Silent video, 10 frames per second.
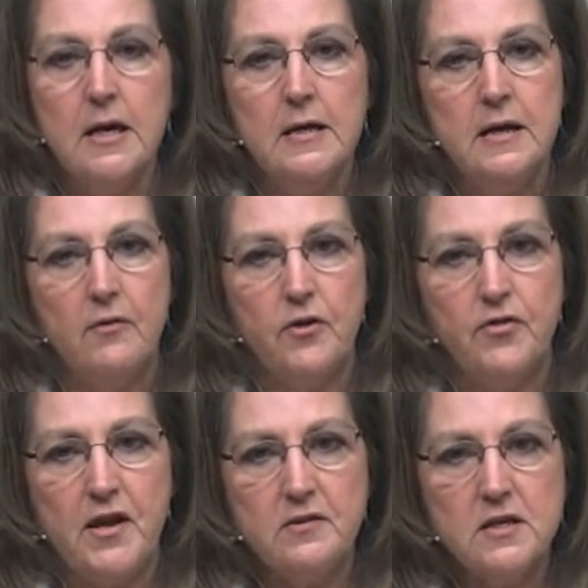Now, the
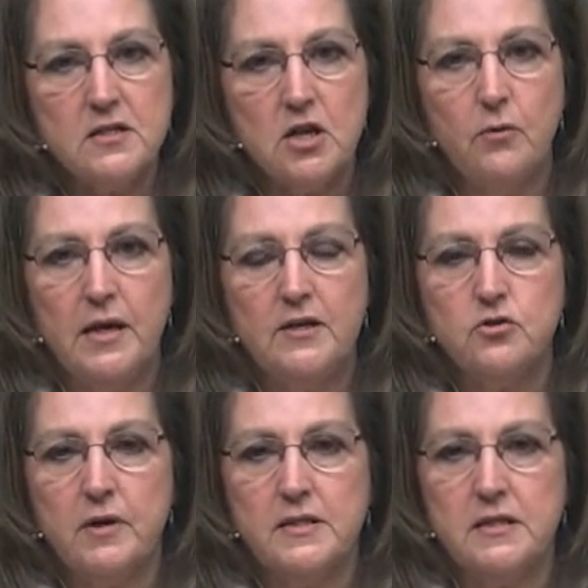thing that's so
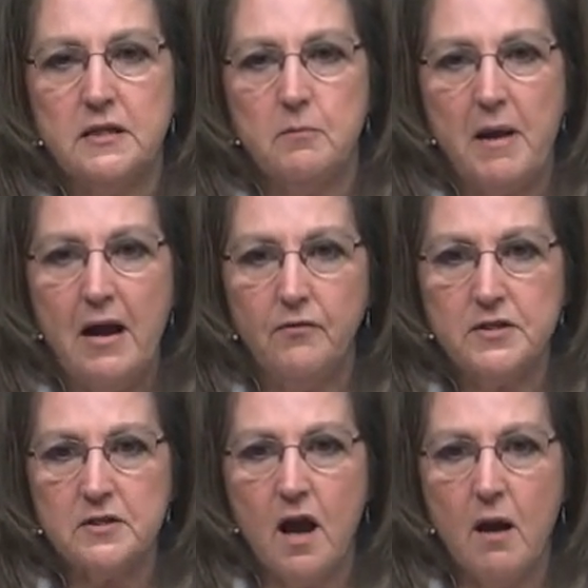interesting about
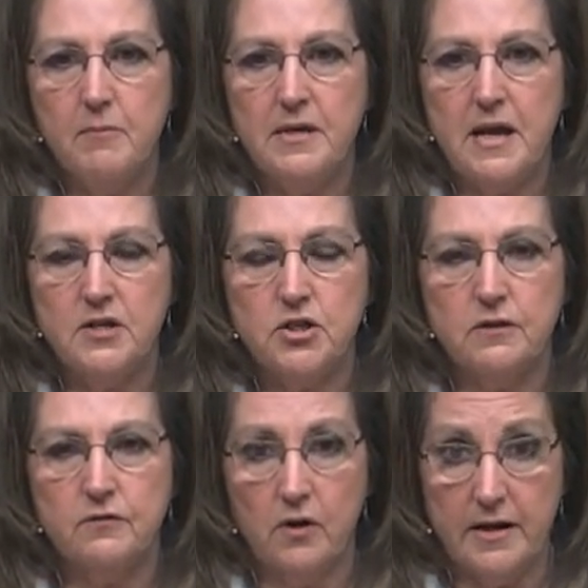this combination
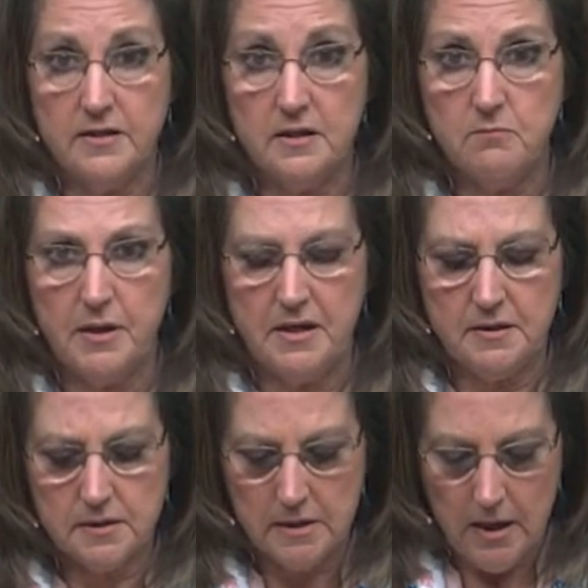of grains and beans